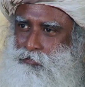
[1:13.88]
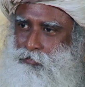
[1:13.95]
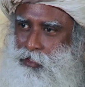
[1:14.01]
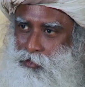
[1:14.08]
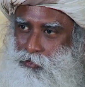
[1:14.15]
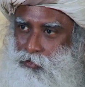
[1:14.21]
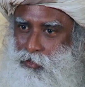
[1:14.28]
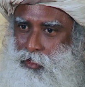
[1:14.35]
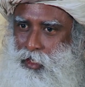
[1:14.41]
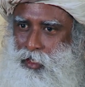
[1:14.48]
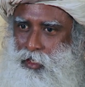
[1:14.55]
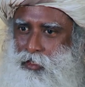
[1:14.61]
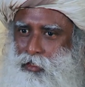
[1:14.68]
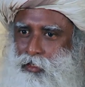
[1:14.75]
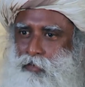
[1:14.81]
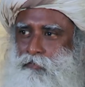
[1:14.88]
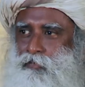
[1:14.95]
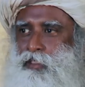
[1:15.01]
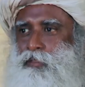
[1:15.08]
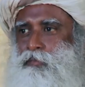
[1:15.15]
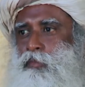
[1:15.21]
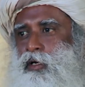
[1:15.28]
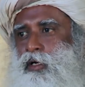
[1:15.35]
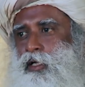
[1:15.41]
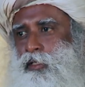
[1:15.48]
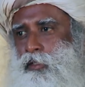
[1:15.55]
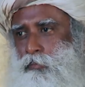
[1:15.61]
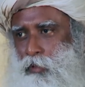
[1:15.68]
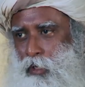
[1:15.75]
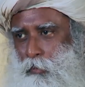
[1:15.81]
is okay if it's
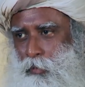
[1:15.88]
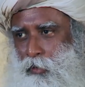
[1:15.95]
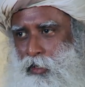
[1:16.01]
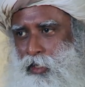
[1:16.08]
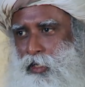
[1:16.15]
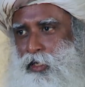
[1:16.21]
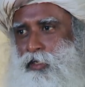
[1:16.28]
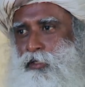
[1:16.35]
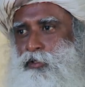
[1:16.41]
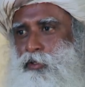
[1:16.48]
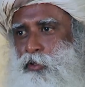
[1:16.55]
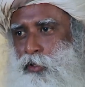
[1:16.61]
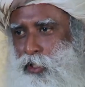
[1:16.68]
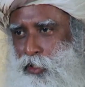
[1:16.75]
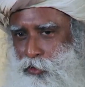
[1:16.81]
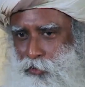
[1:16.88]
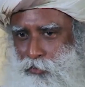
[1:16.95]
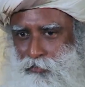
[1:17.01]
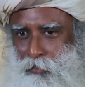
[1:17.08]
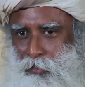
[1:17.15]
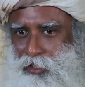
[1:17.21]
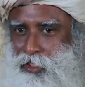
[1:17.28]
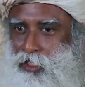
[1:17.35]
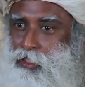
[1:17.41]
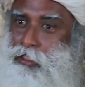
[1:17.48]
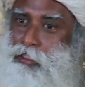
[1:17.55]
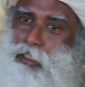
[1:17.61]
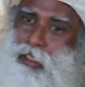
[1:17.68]
marketed properly and thrown at you from a certain